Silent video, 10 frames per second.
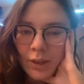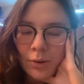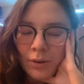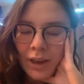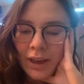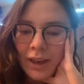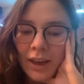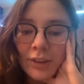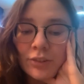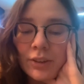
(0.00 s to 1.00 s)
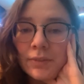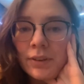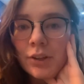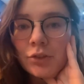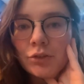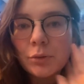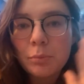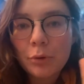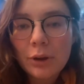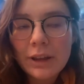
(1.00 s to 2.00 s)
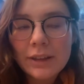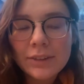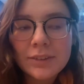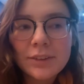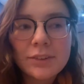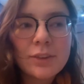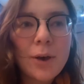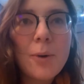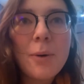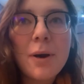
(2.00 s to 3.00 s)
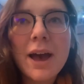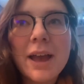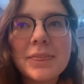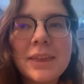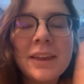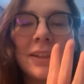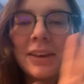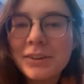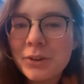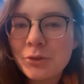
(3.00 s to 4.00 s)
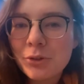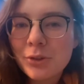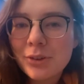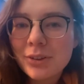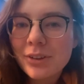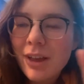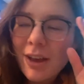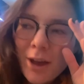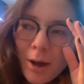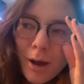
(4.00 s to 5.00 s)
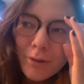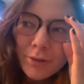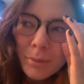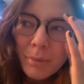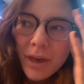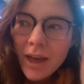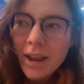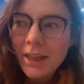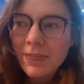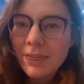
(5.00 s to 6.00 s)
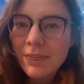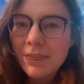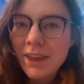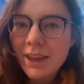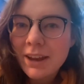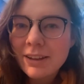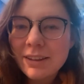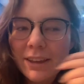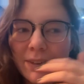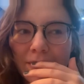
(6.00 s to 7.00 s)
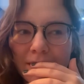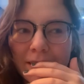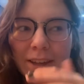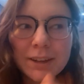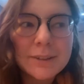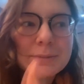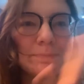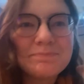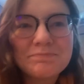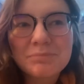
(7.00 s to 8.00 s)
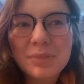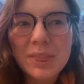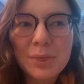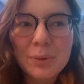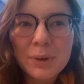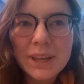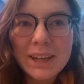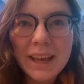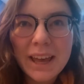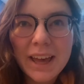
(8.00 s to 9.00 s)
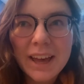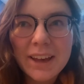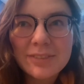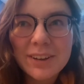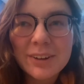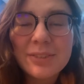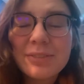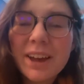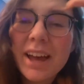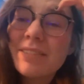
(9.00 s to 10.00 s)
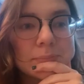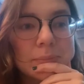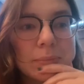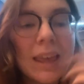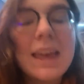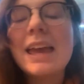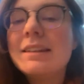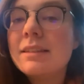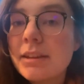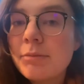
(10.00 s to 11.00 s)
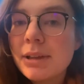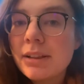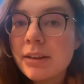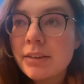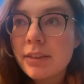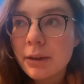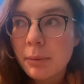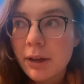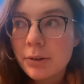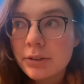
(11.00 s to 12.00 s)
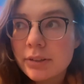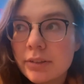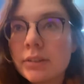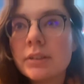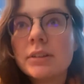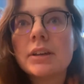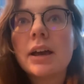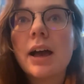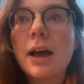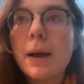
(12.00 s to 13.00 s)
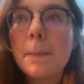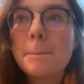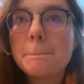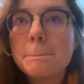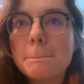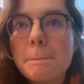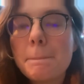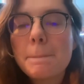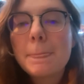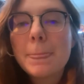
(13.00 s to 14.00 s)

Okay, I just finished Priest. So I think like initial off the bat, I think I'd give it like a three and a half out of five. It did give me a lot to think about. Um,